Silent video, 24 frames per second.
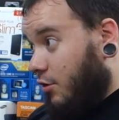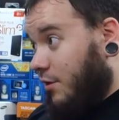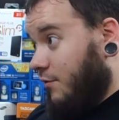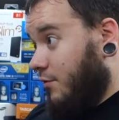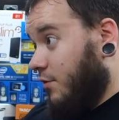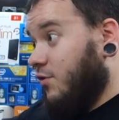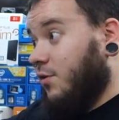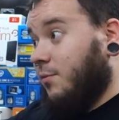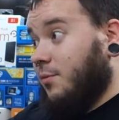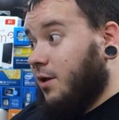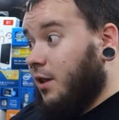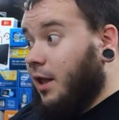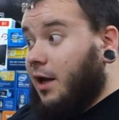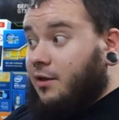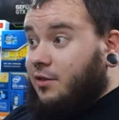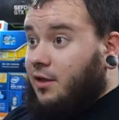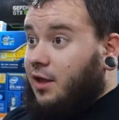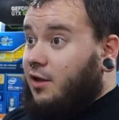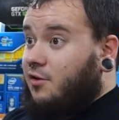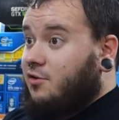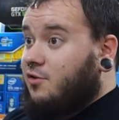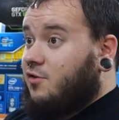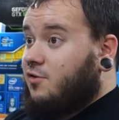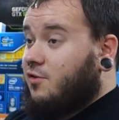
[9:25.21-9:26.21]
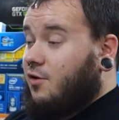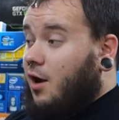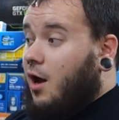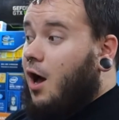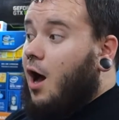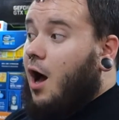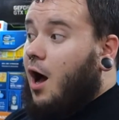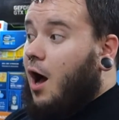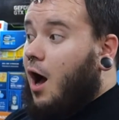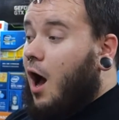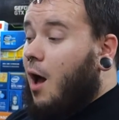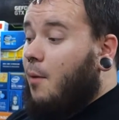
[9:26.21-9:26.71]
even something like this,
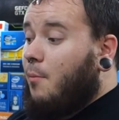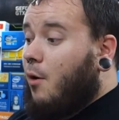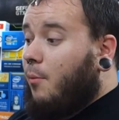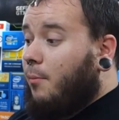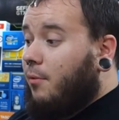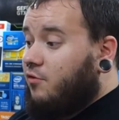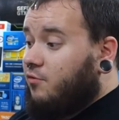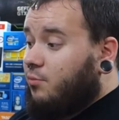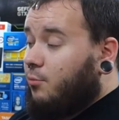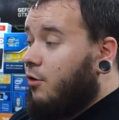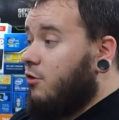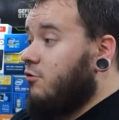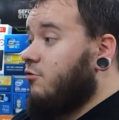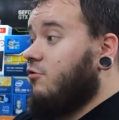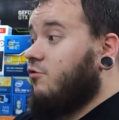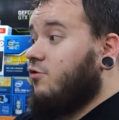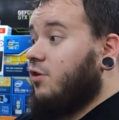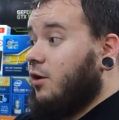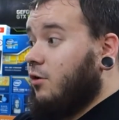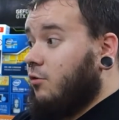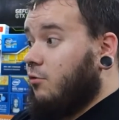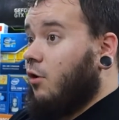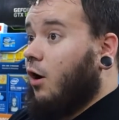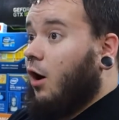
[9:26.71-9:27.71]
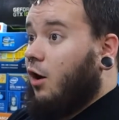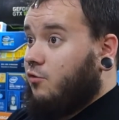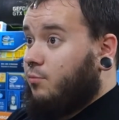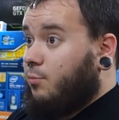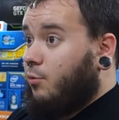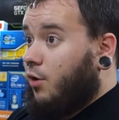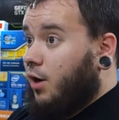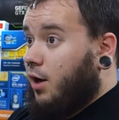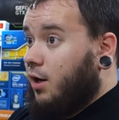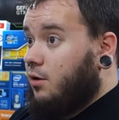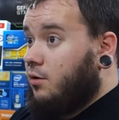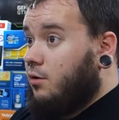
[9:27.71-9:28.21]
I'm almost more interested in
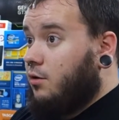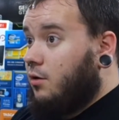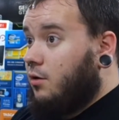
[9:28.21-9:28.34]
Crosspoint.